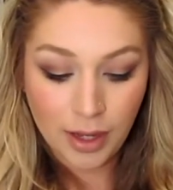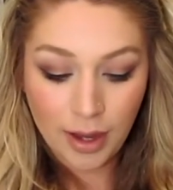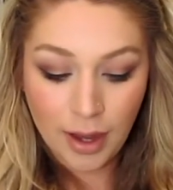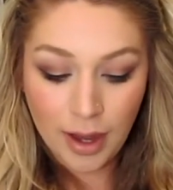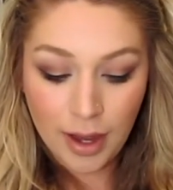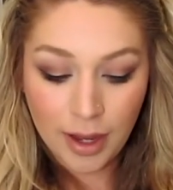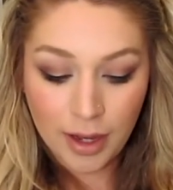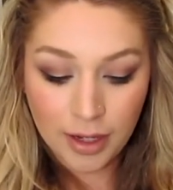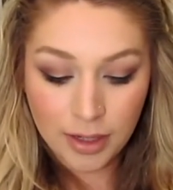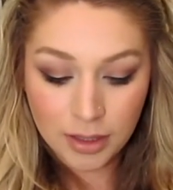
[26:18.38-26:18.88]

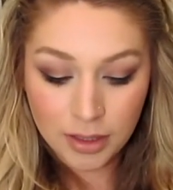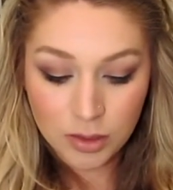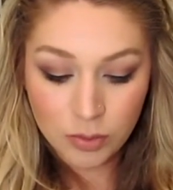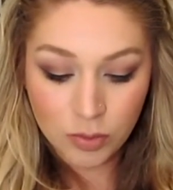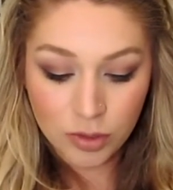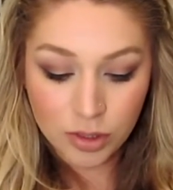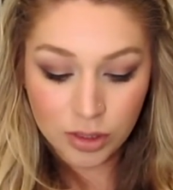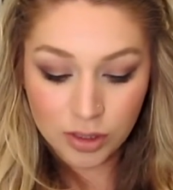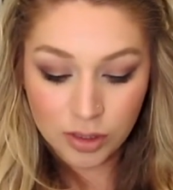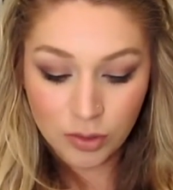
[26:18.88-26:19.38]
And
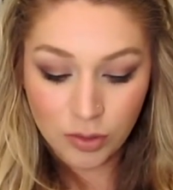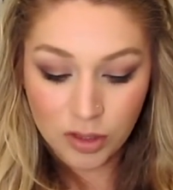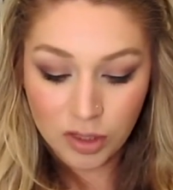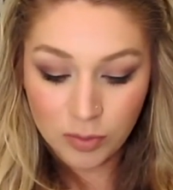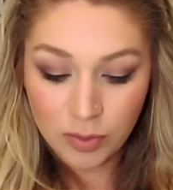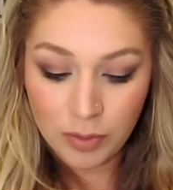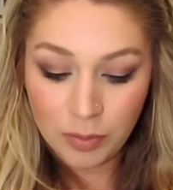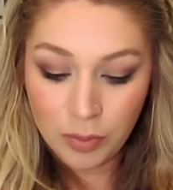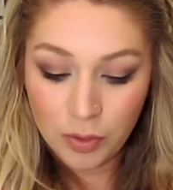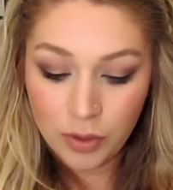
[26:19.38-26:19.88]
we're just going
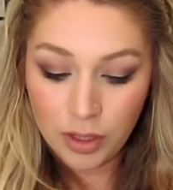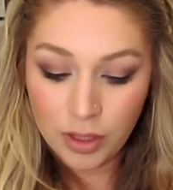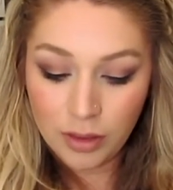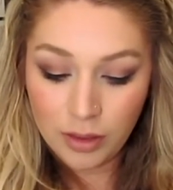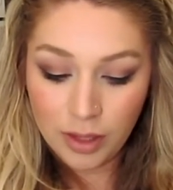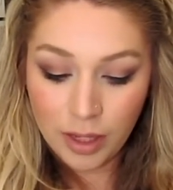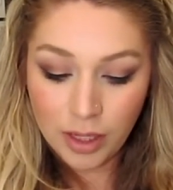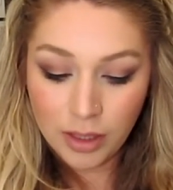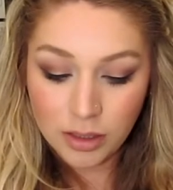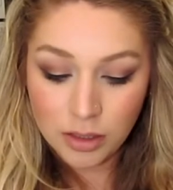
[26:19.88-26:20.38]
to be putting
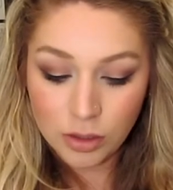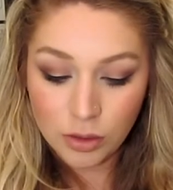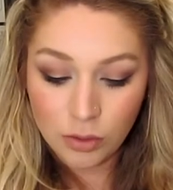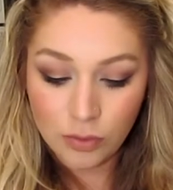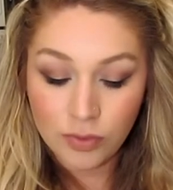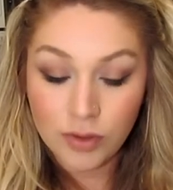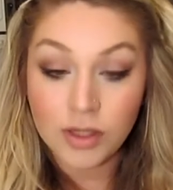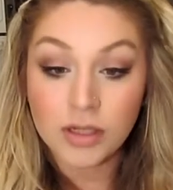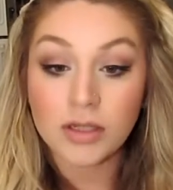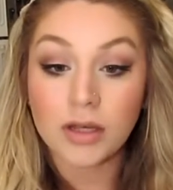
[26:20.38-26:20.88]
that
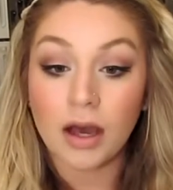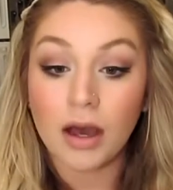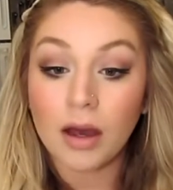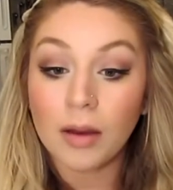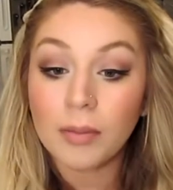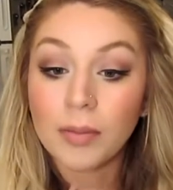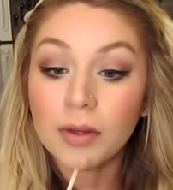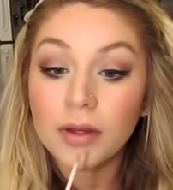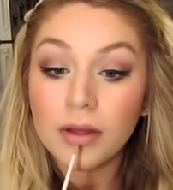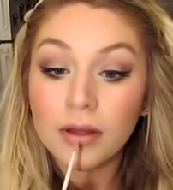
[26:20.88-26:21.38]
over the
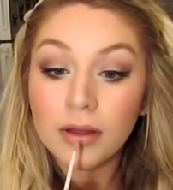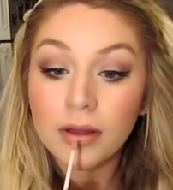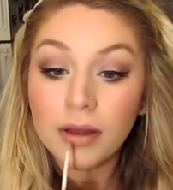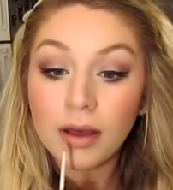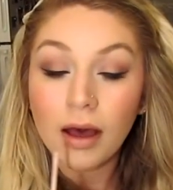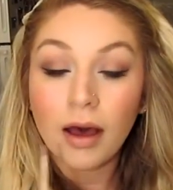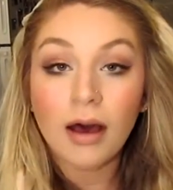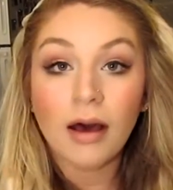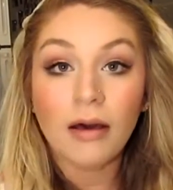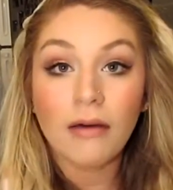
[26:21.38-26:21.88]
top
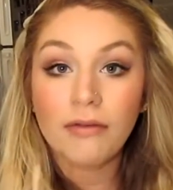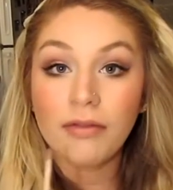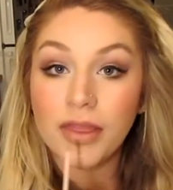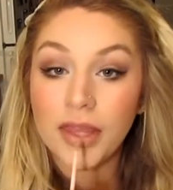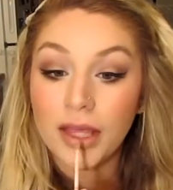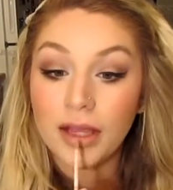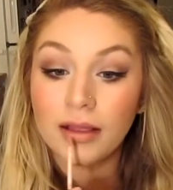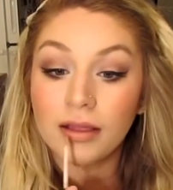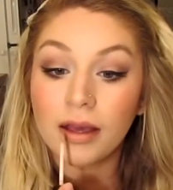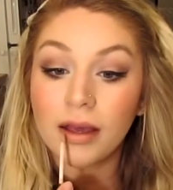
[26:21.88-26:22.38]
of
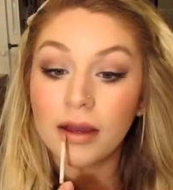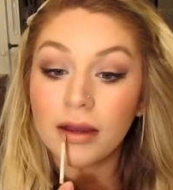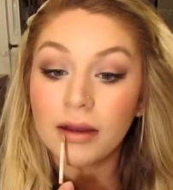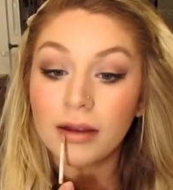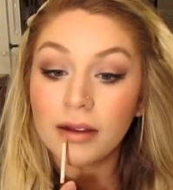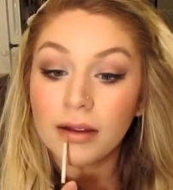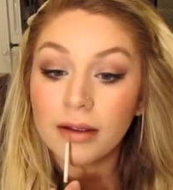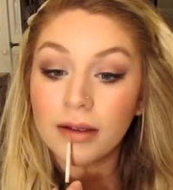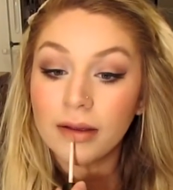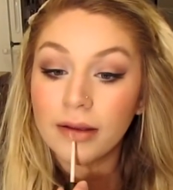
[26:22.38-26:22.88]
the
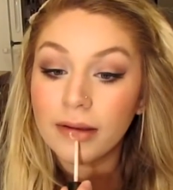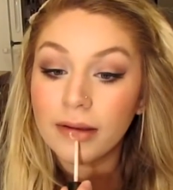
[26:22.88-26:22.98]
liner.